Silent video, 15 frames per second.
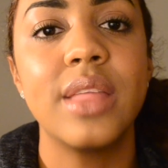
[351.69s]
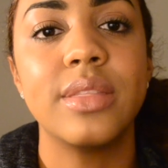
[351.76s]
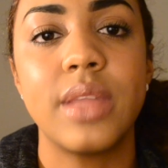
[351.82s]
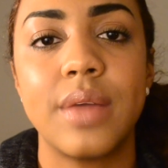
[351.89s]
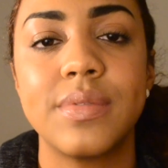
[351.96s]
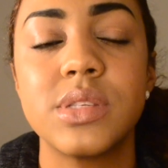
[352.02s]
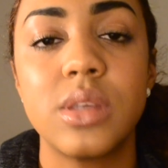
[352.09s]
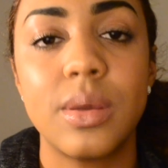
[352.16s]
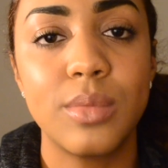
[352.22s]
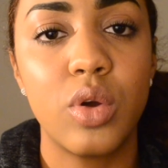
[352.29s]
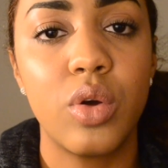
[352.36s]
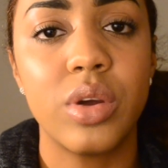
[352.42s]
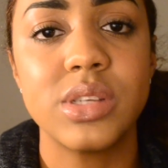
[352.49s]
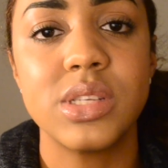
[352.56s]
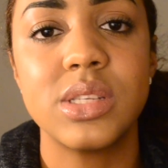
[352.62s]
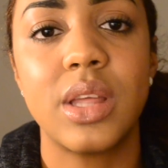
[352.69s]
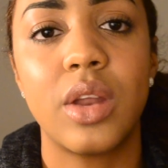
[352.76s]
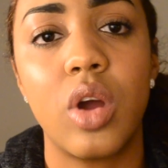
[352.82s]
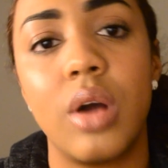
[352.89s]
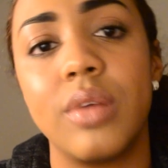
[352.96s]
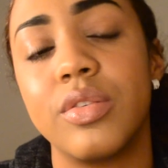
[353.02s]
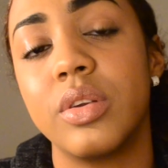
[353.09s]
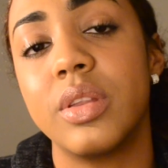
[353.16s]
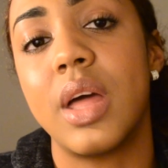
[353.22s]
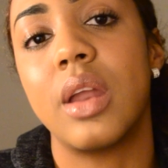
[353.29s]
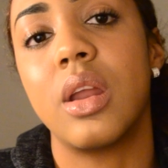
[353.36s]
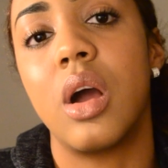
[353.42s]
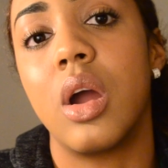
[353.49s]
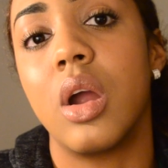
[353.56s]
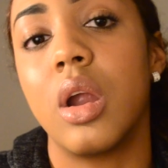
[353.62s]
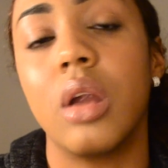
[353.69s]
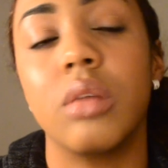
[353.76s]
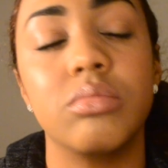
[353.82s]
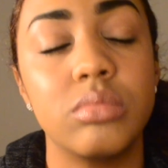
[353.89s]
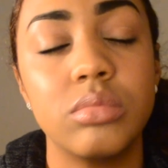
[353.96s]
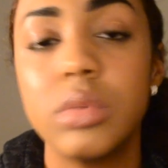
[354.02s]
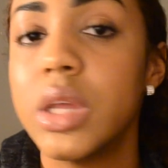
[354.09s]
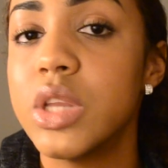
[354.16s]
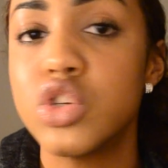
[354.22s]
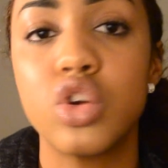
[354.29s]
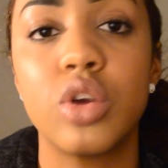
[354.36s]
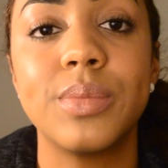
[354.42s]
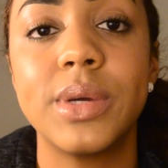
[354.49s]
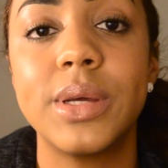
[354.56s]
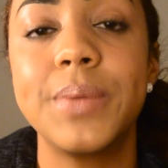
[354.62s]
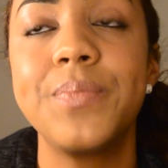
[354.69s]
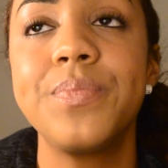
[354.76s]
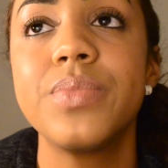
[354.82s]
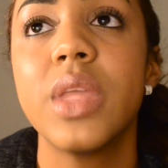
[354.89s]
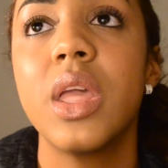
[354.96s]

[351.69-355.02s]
They have some courses that are offered that are in German.